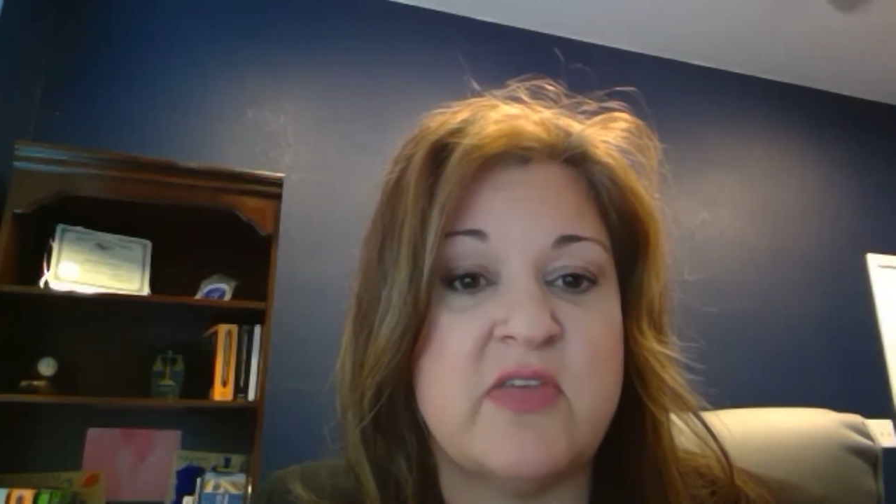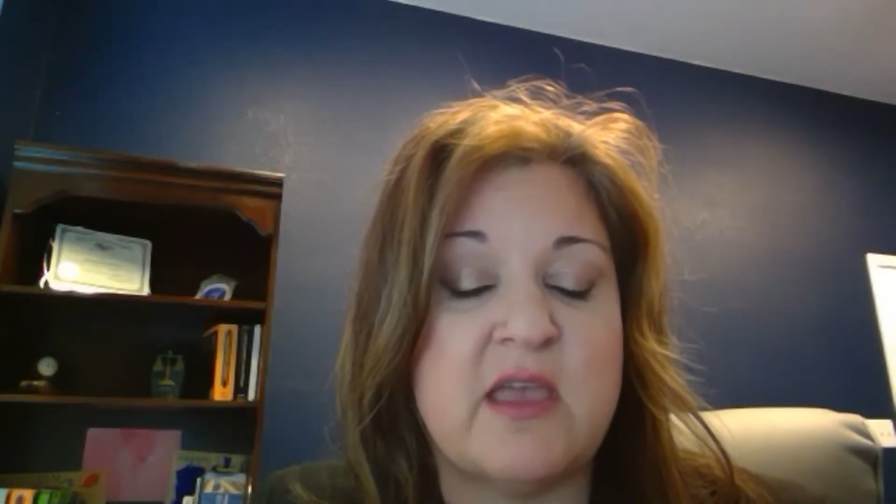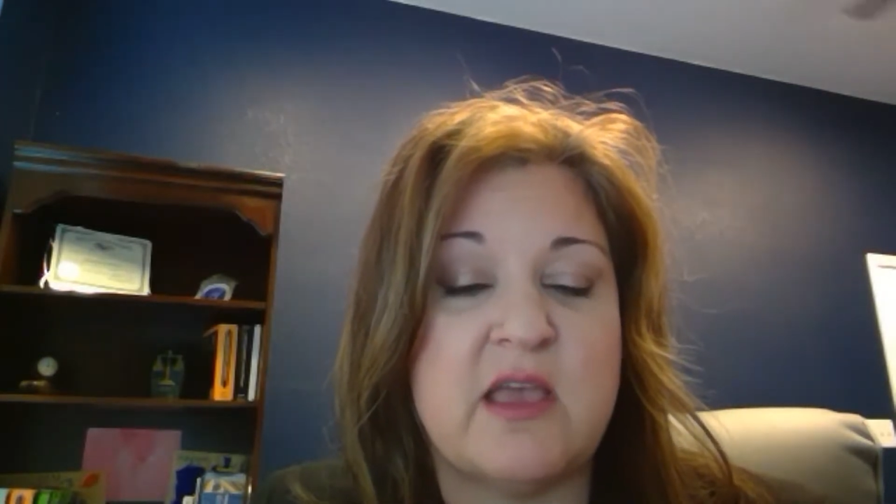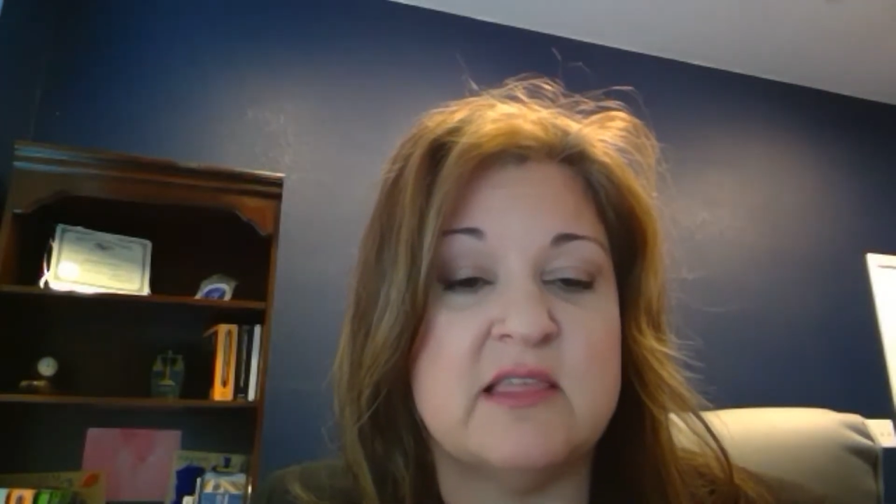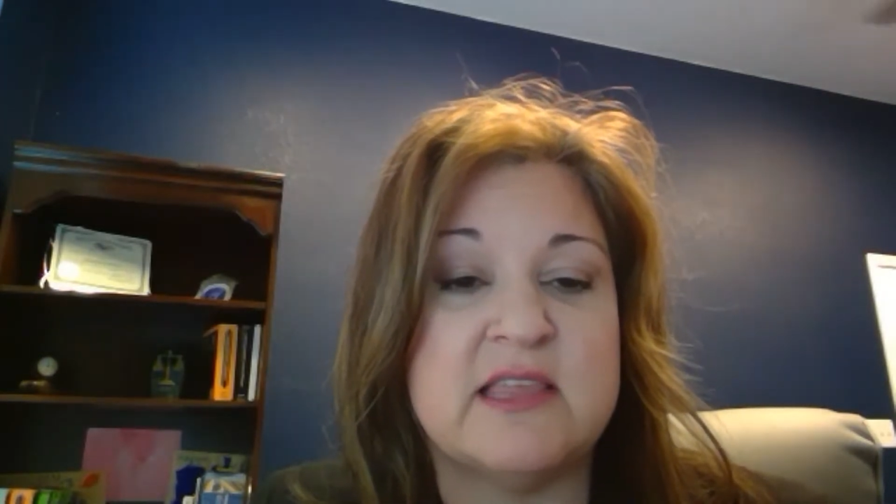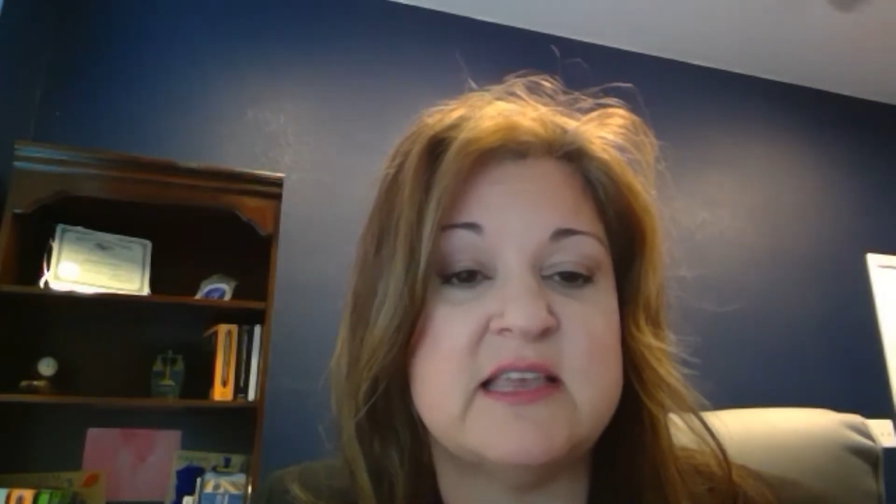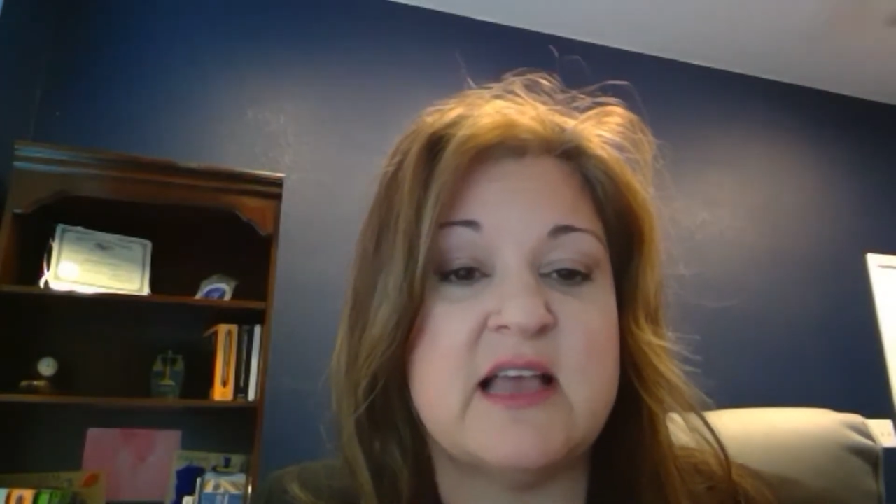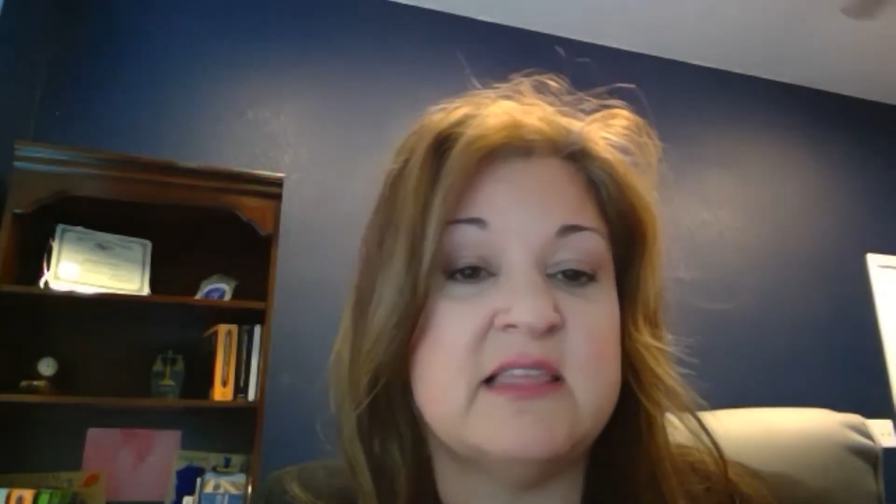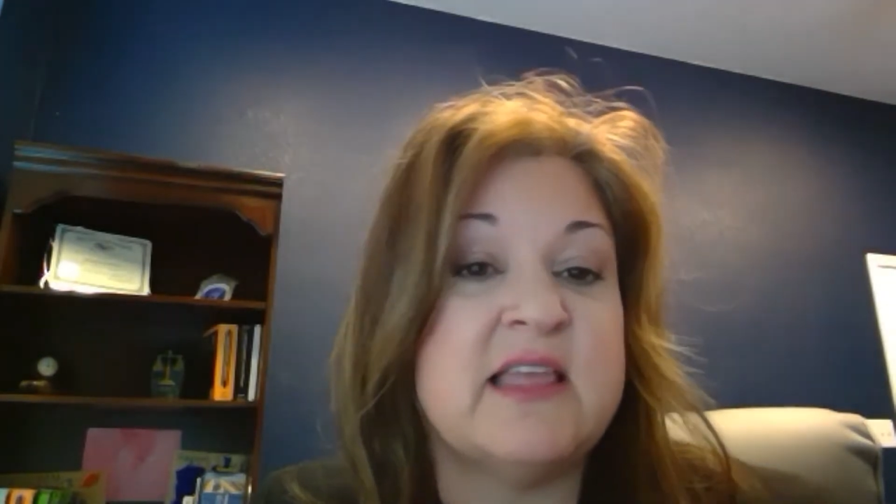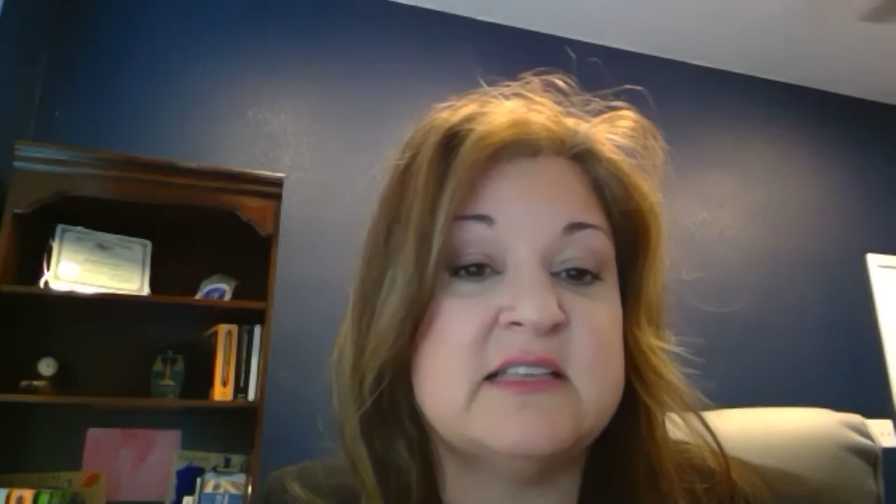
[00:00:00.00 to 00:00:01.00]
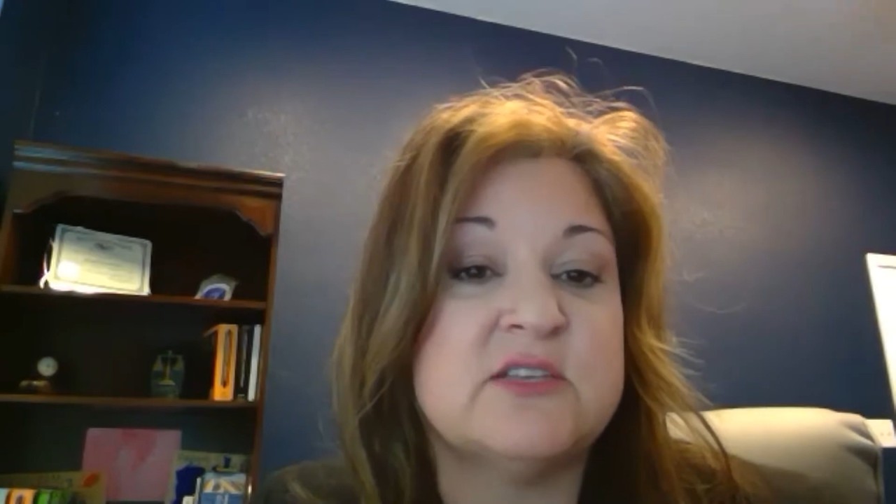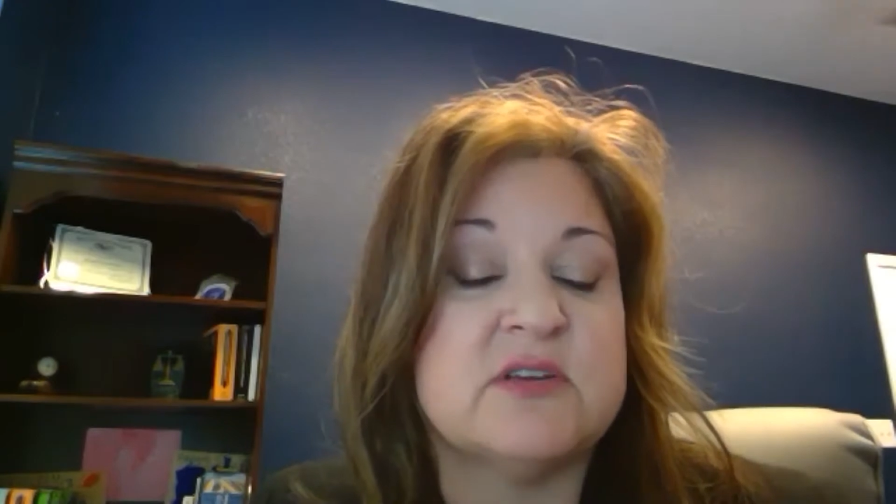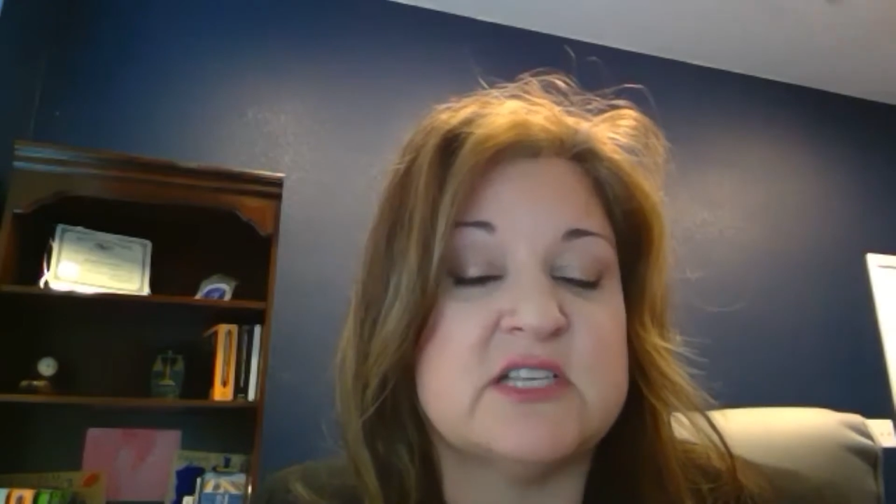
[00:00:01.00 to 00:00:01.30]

a lesser